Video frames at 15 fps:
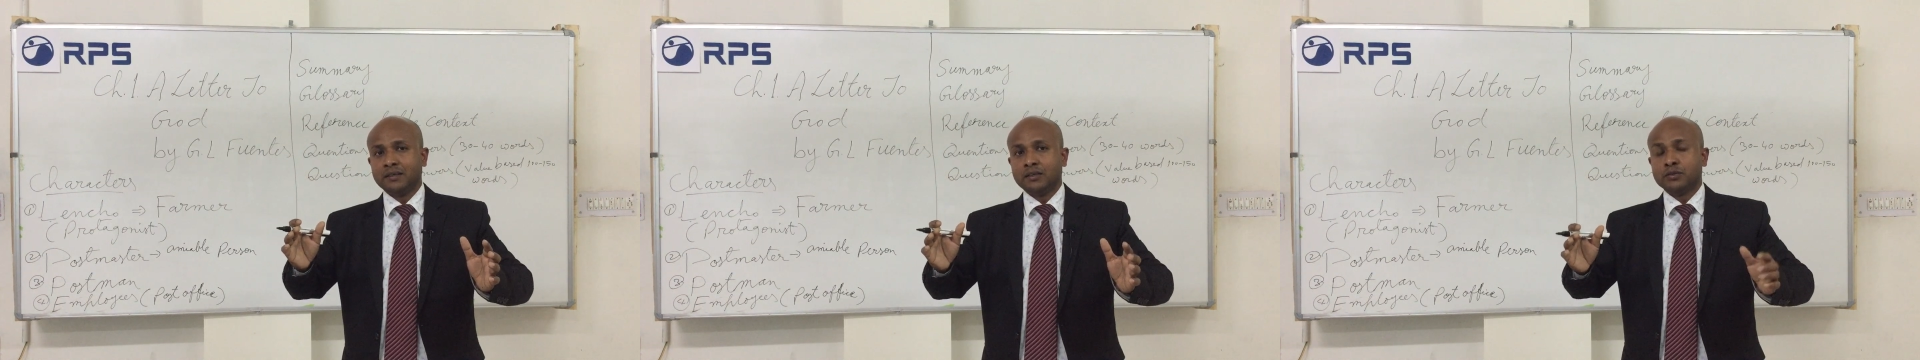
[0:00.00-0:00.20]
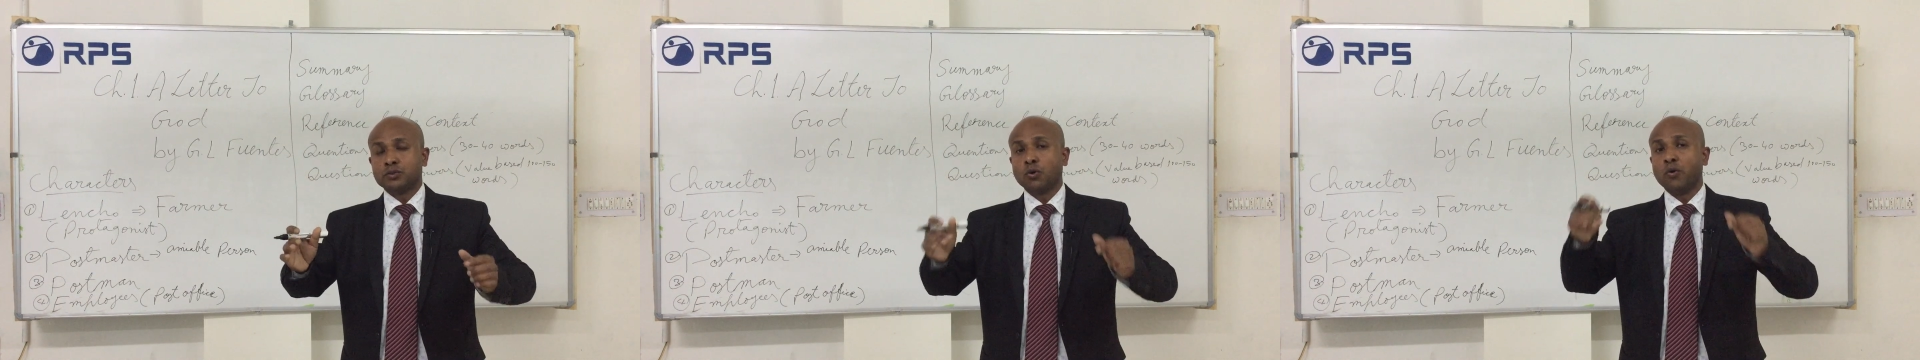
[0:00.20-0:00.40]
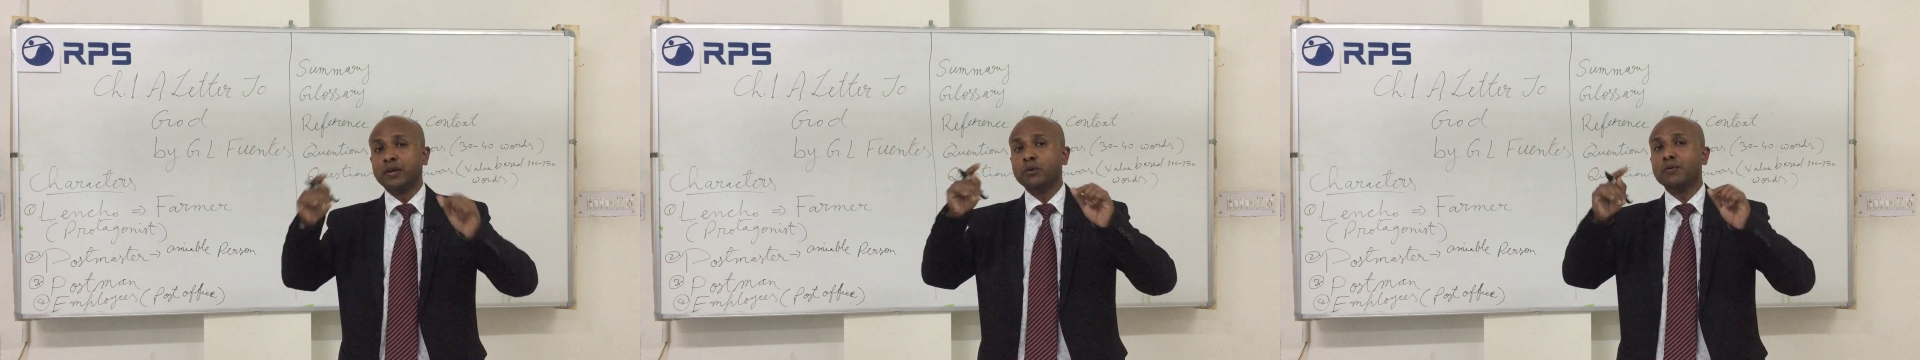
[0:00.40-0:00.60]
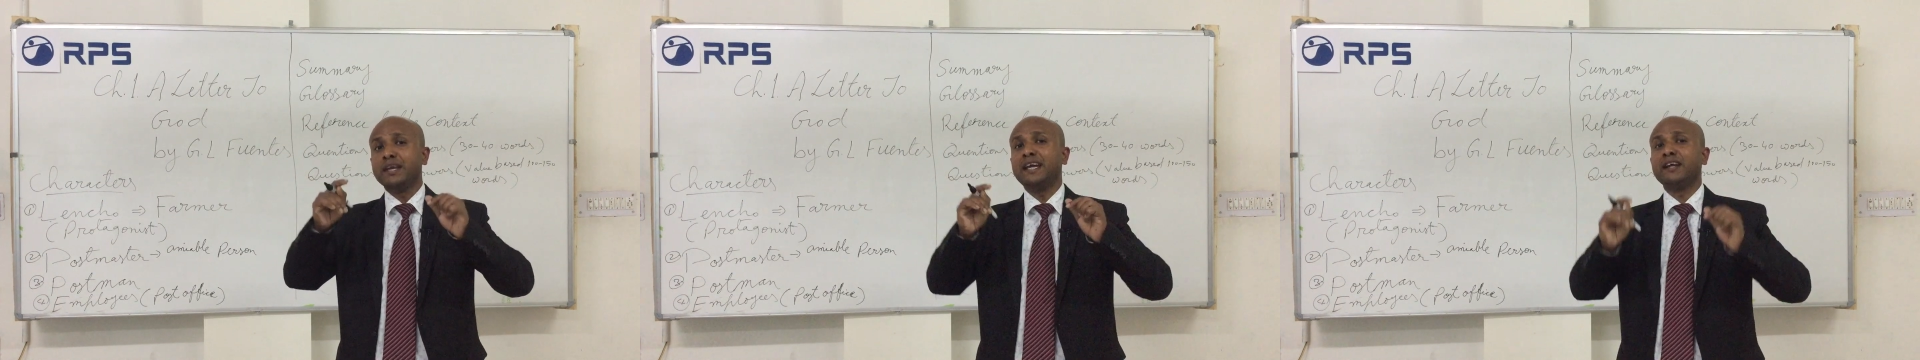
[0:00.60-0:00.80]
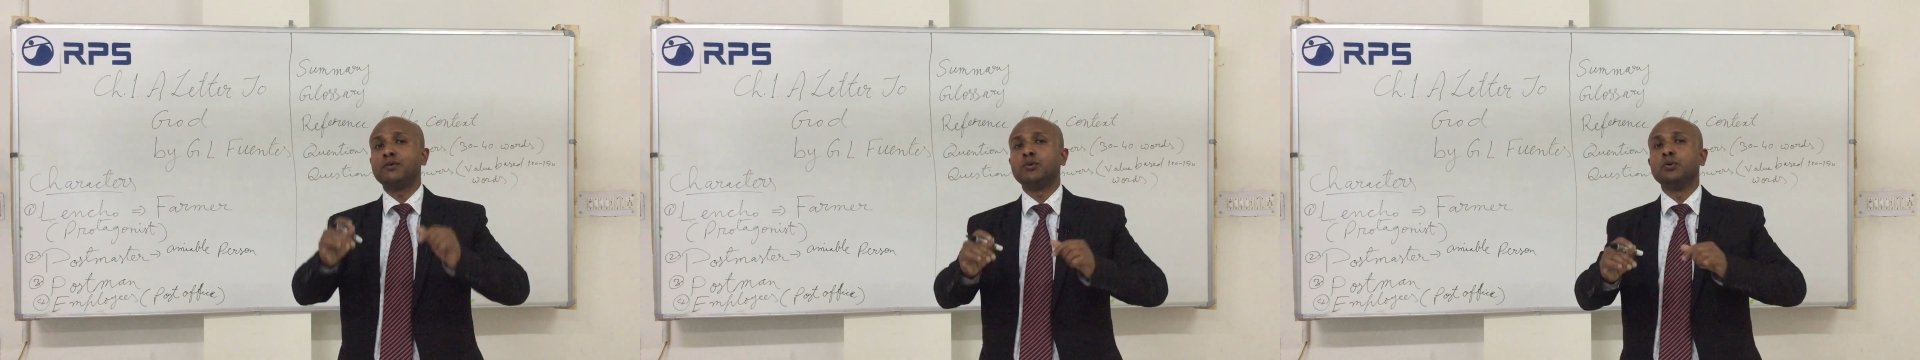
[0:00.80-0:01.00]
So you
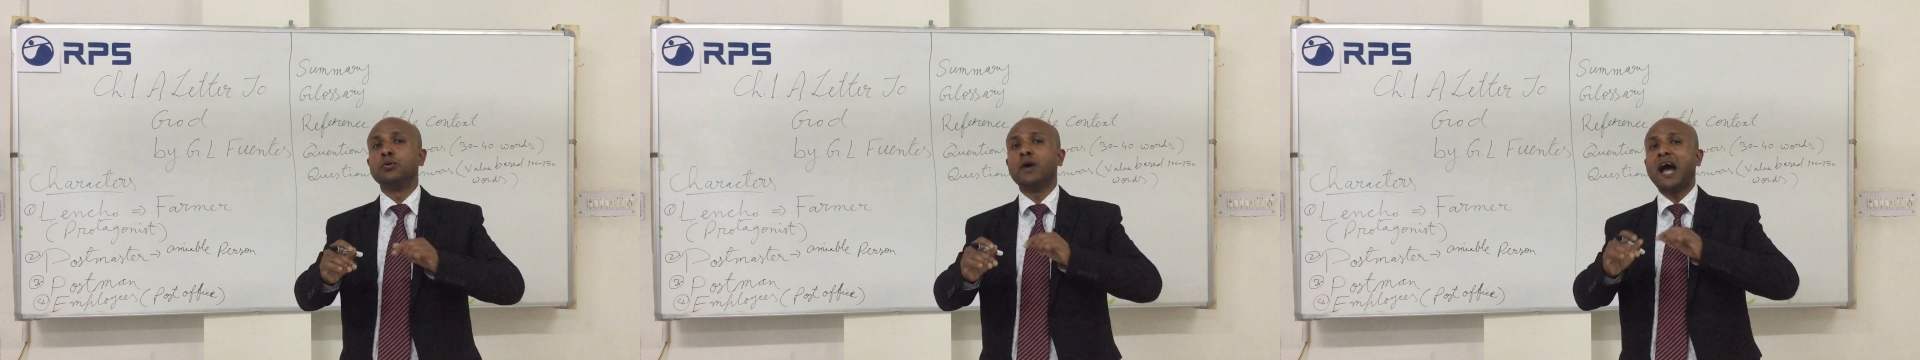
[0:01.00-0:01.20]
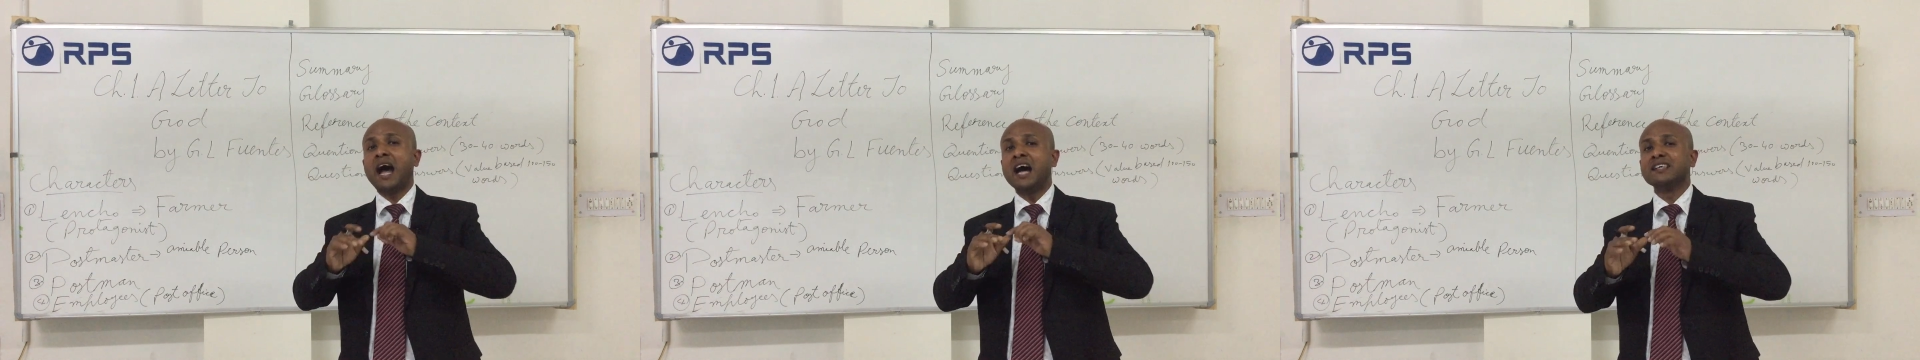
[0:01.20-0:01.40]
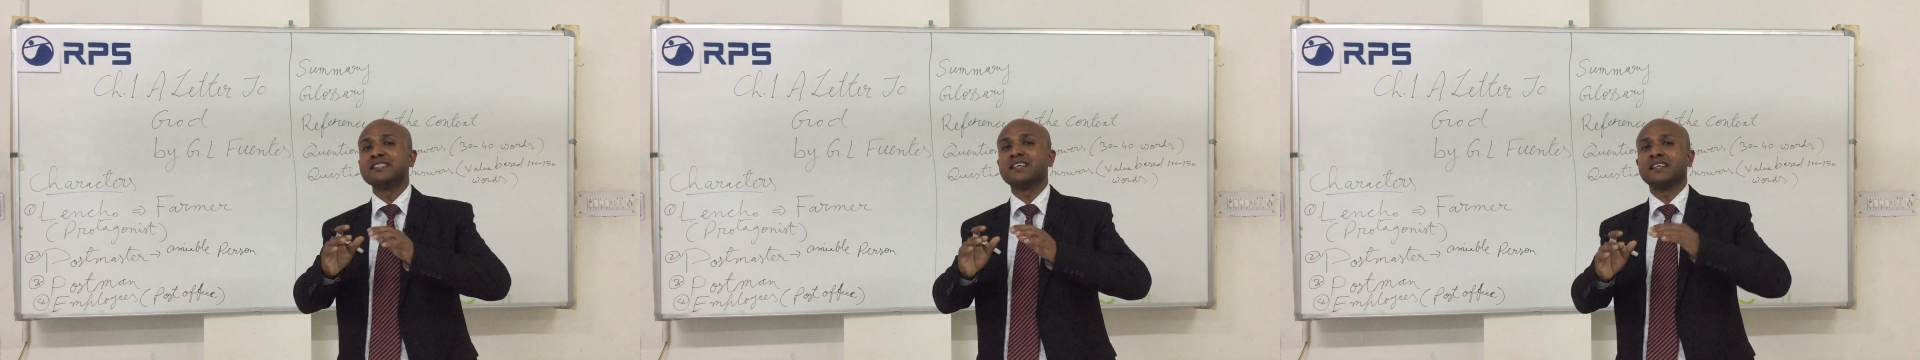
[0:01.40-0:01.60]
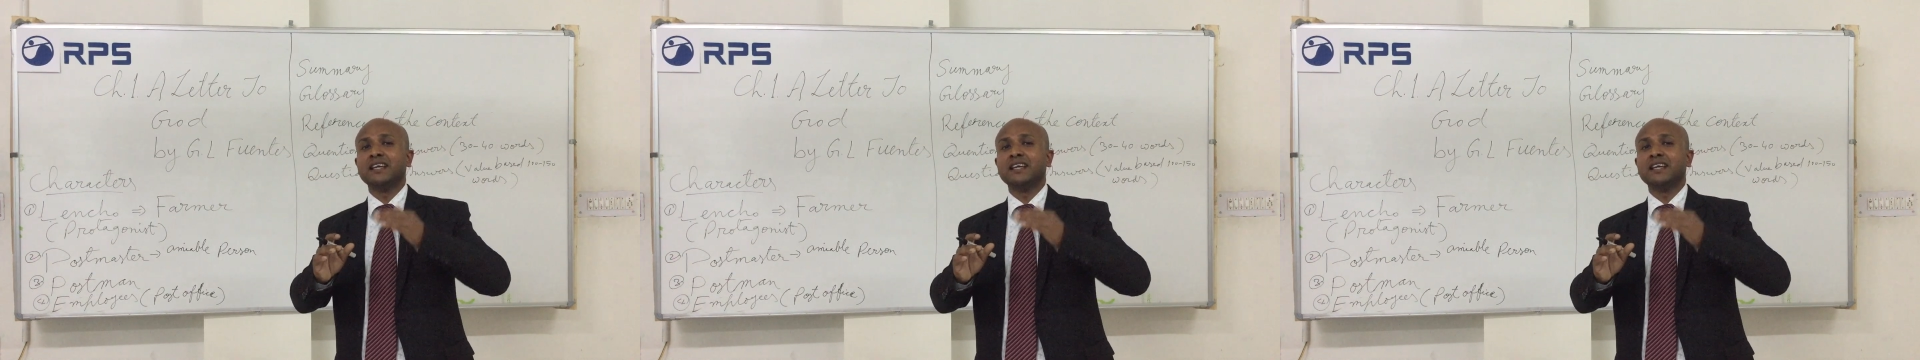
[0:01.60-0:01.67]
need to answer